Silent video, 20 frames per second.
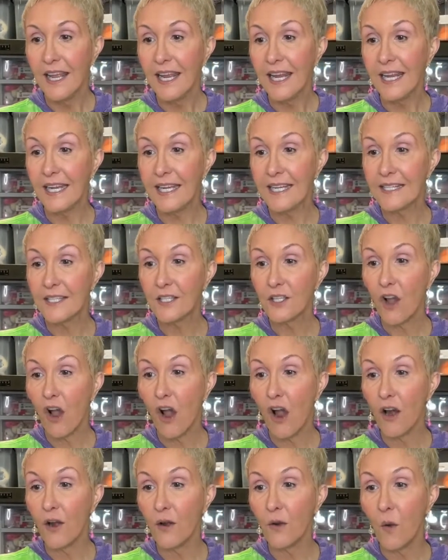it is
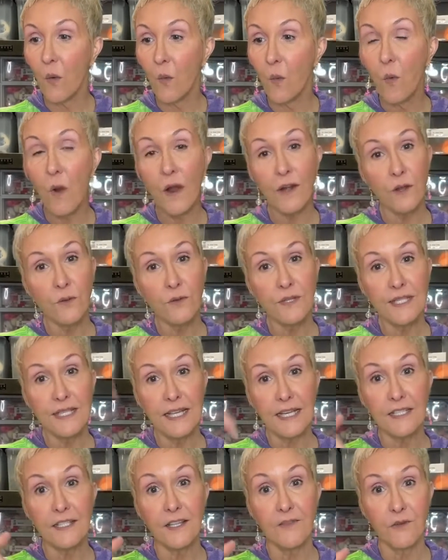cart
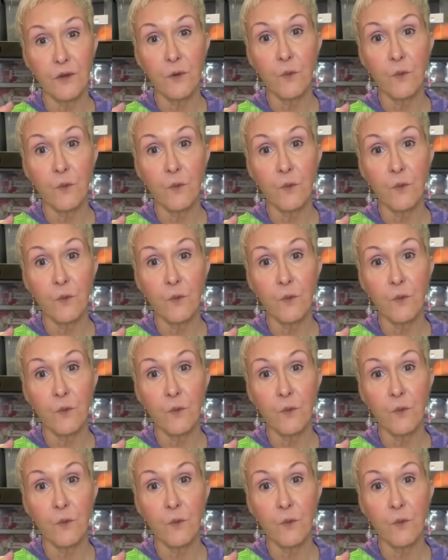106 if